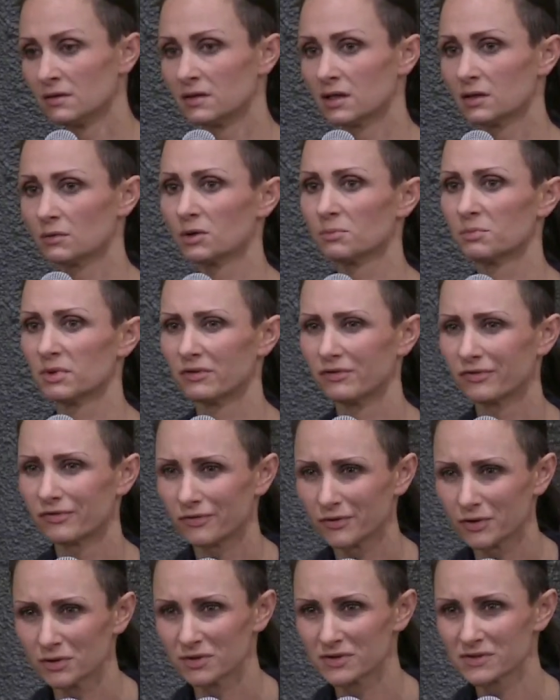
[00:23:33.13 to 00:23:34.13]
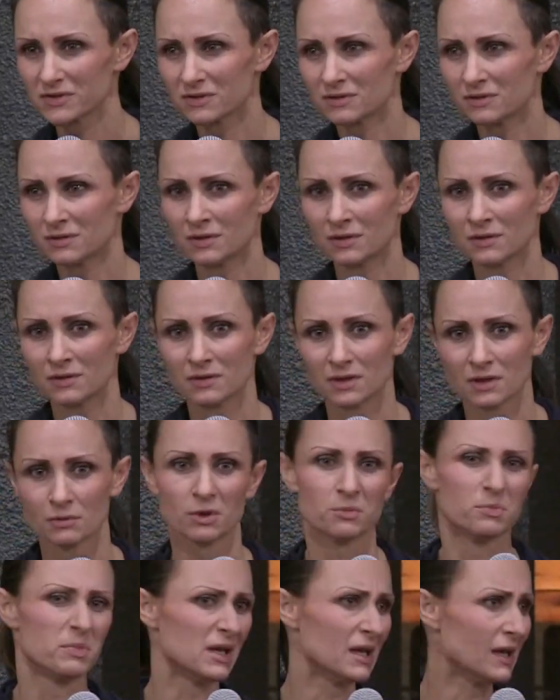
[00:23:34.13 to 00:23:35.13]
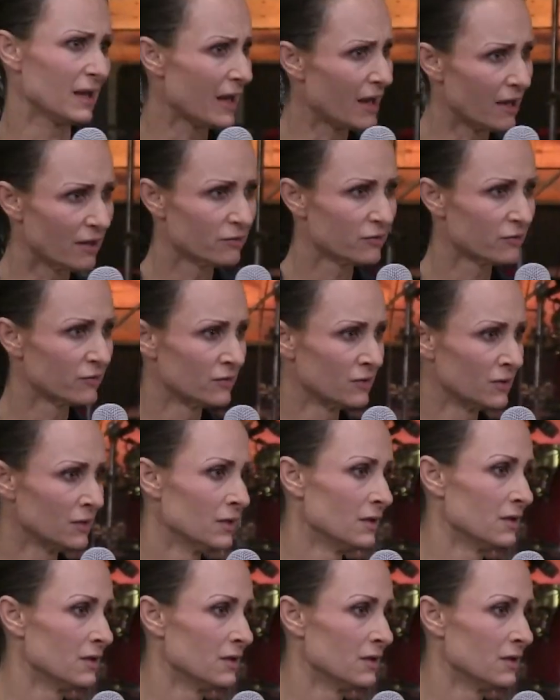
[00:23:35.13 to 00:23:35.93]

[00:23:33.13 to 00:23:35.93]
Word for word: There won't be fruit. There won't be life.